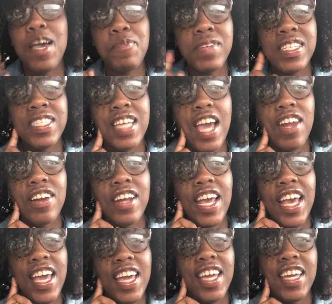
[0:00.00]
Happy
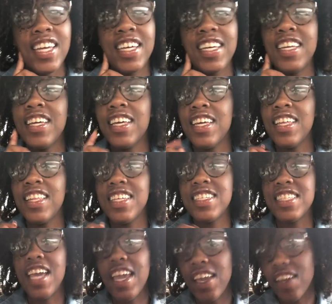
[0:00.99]
Saturday. This
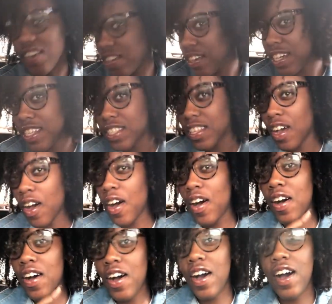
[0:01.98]
angle is
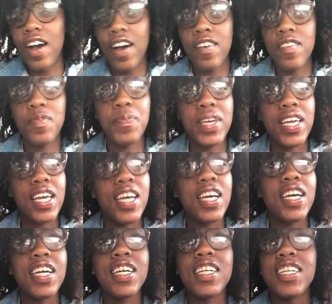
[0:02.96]
all off
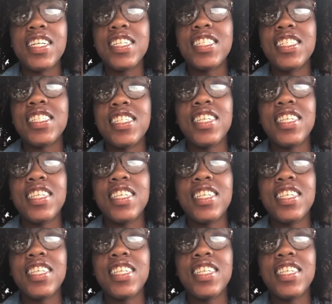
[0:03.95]
because